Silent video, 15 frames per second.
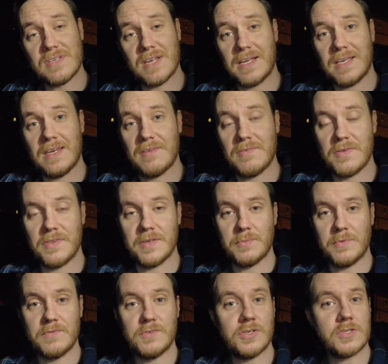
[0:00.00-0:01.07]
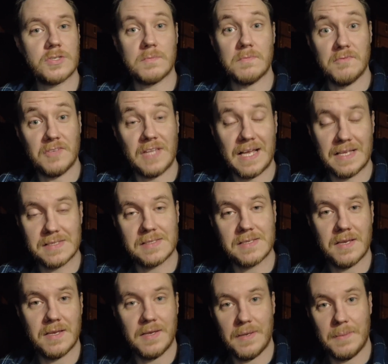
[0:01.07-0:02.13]
stacking everything with just some flats
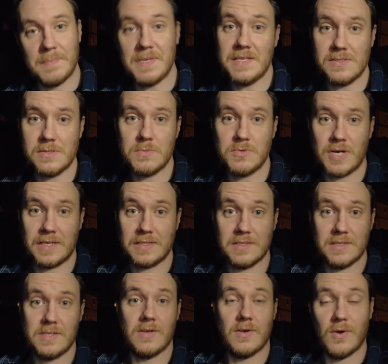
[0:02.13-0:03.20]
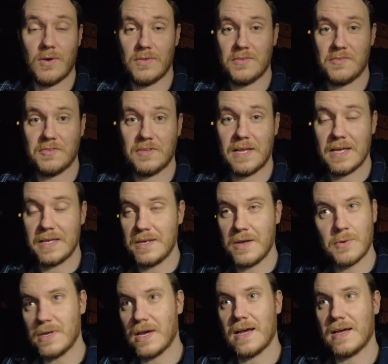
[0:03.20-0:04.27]
being subtracted on the fly,
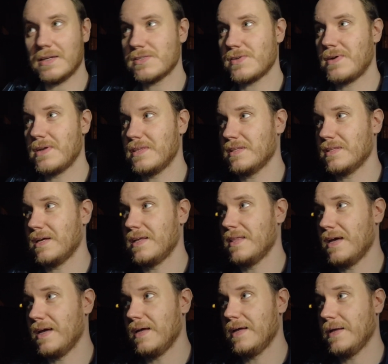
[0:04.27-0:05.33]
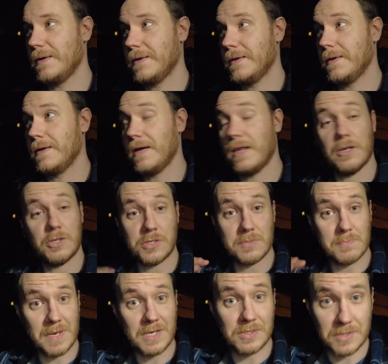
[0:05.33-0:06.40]
no darks or anything like that. And I should
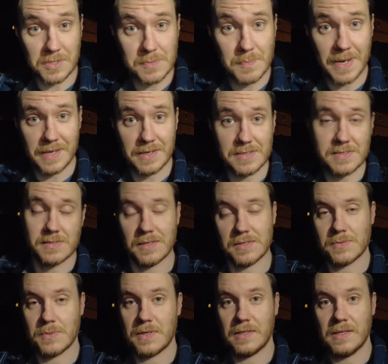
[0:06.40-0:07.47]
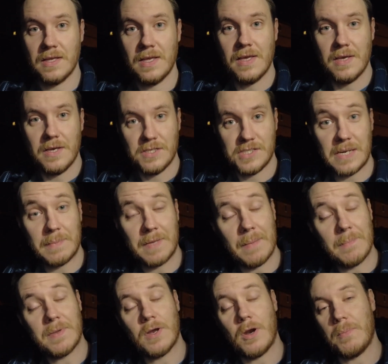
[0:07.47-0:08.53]
mention this bias as well. SharpCap